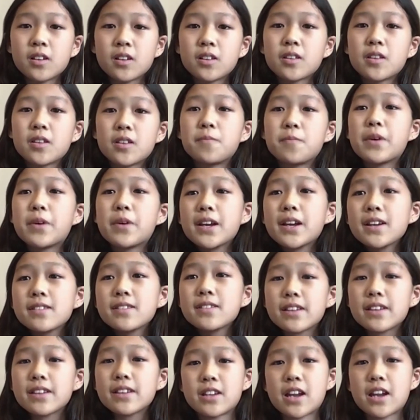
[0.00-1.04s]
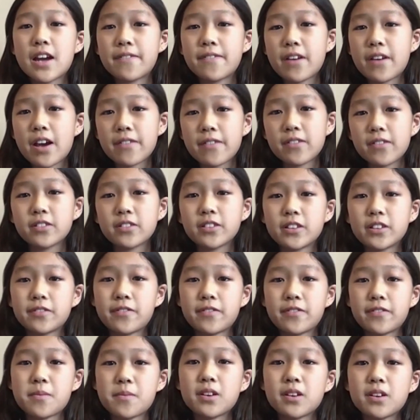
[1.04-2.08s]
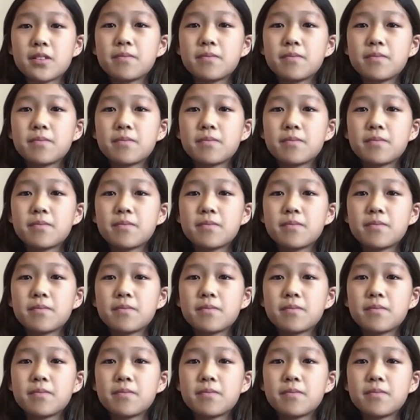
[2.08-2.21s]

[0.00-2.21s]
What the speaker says: The biggest lesson I've ever learned from her